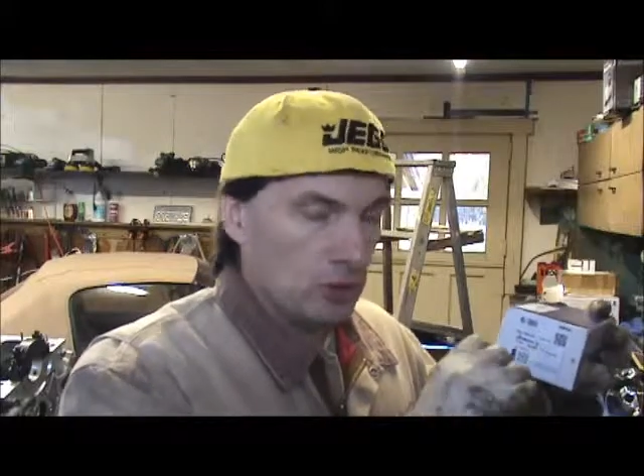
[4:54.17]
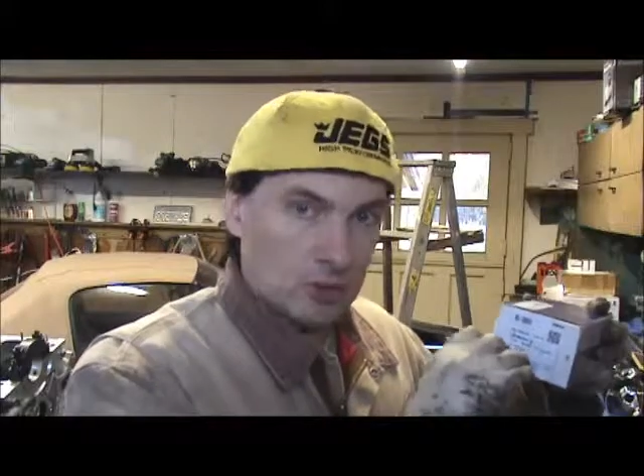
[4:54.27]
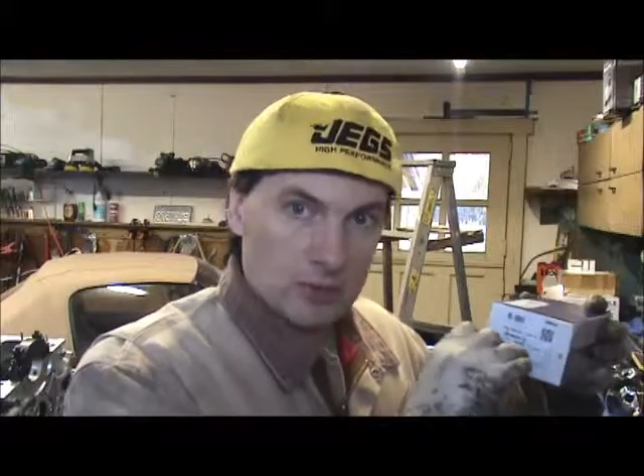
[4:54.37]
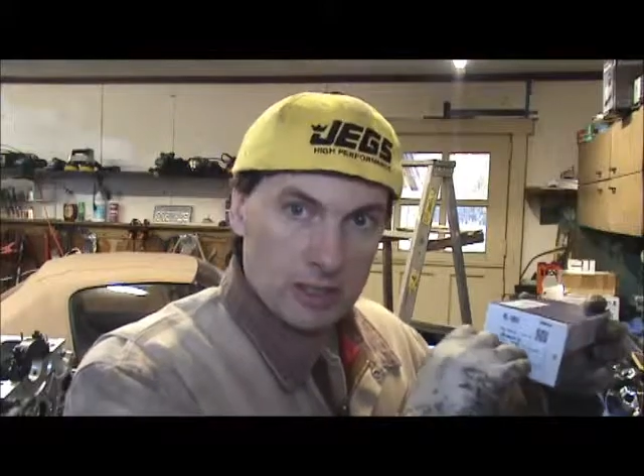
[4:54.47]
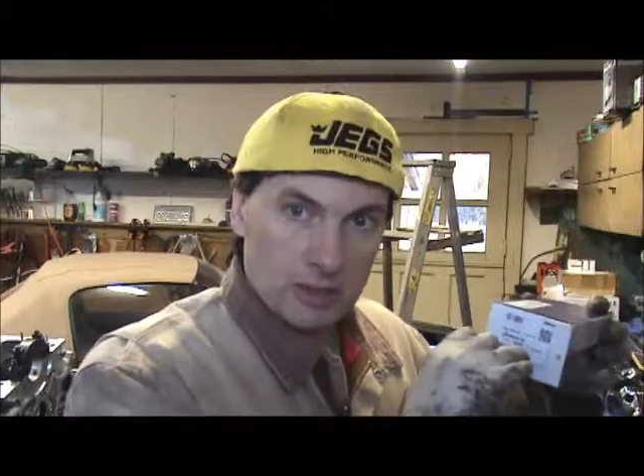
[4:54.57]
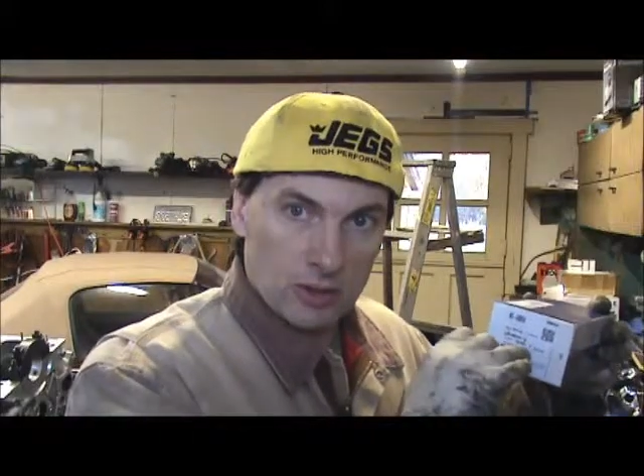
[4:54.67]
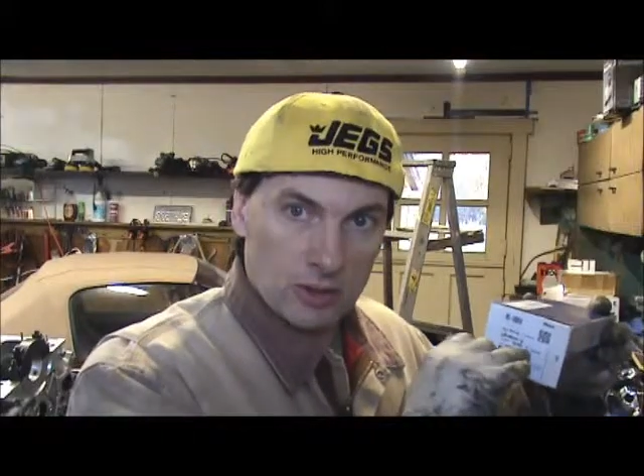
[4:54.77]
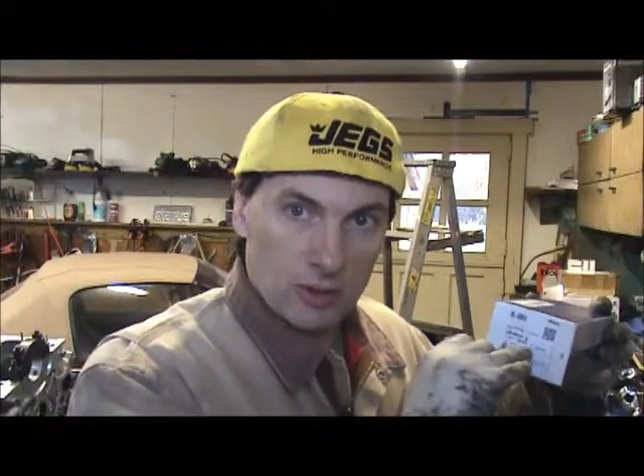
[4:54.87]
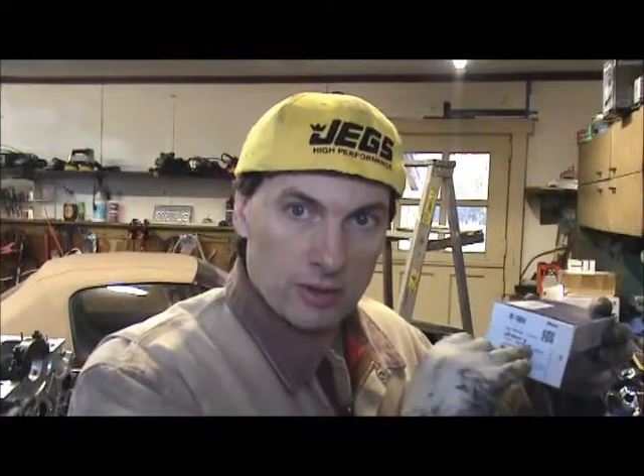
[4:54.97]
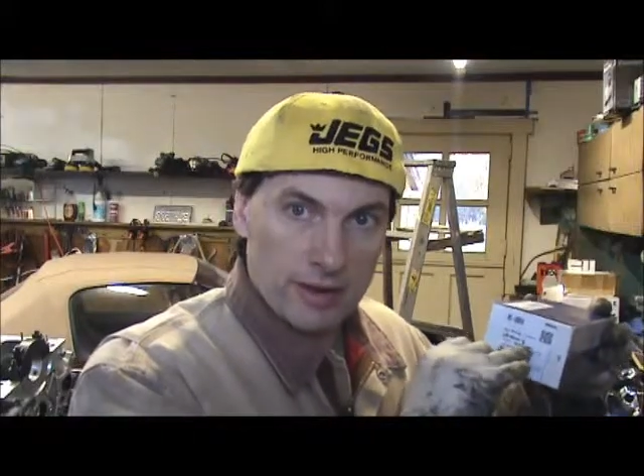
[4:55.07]
you take the
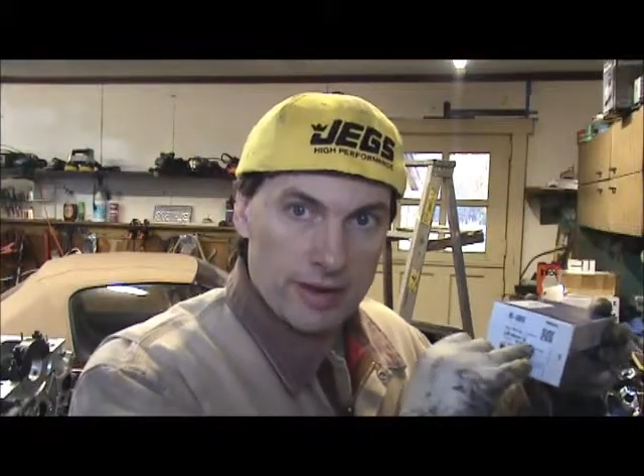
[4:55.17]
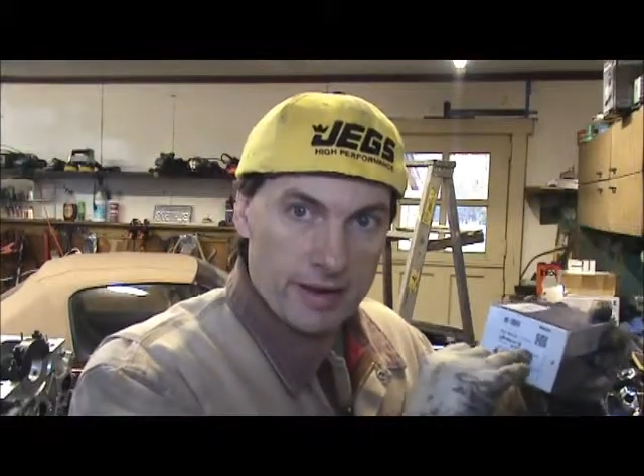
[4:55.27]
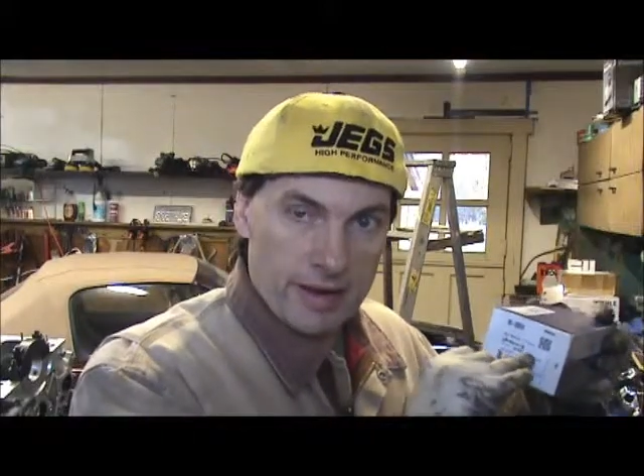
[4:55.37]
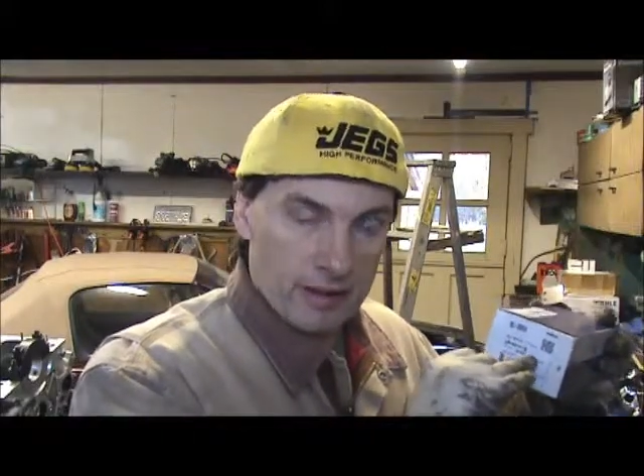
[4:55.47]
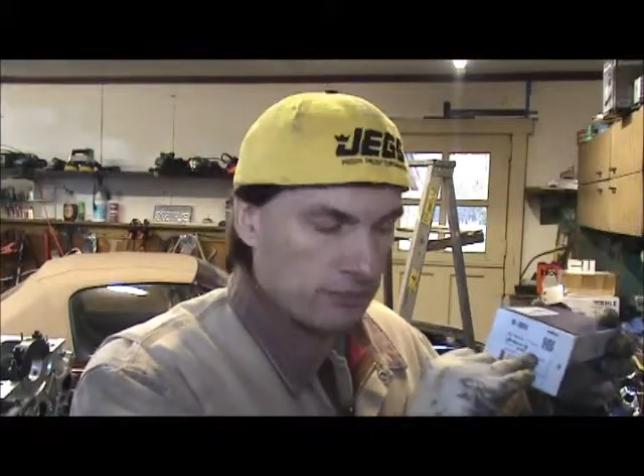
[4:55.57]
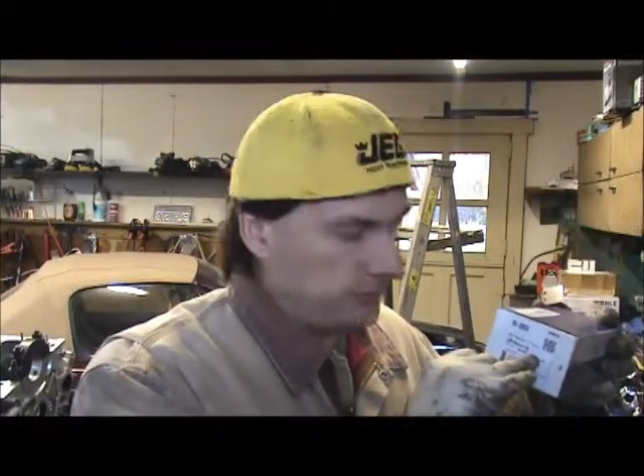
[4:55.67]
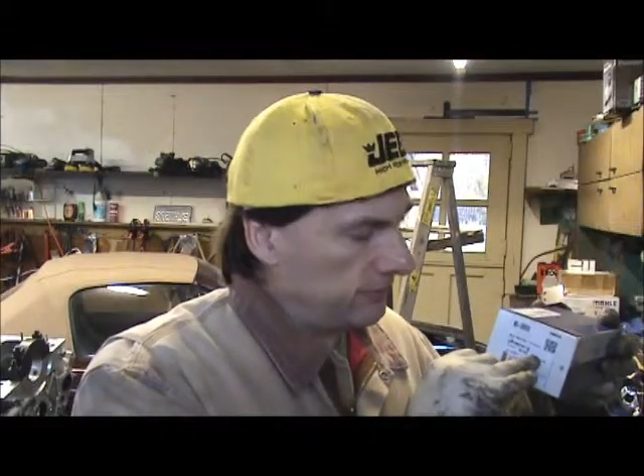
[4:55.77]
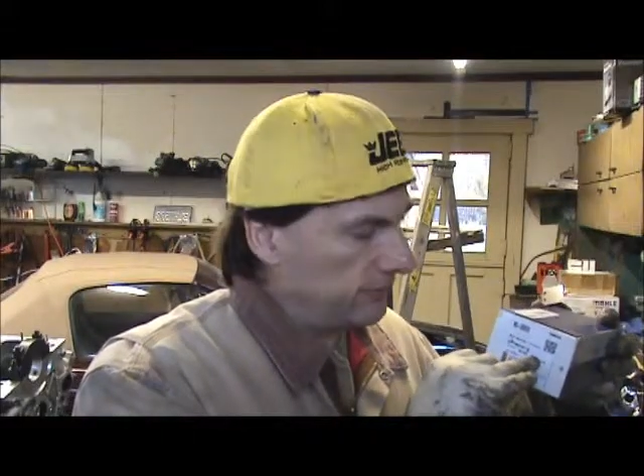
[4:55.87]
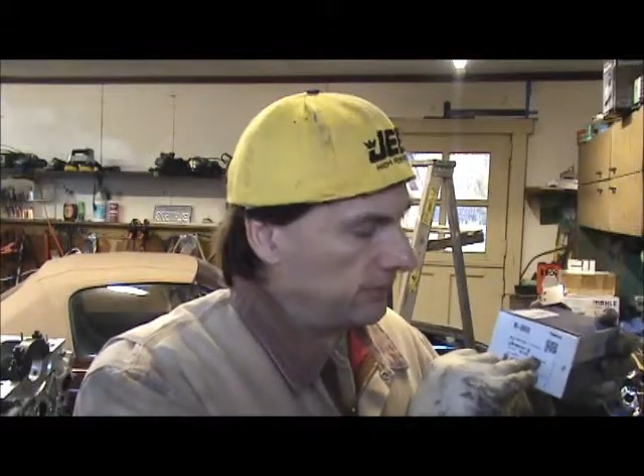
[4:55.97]
lower half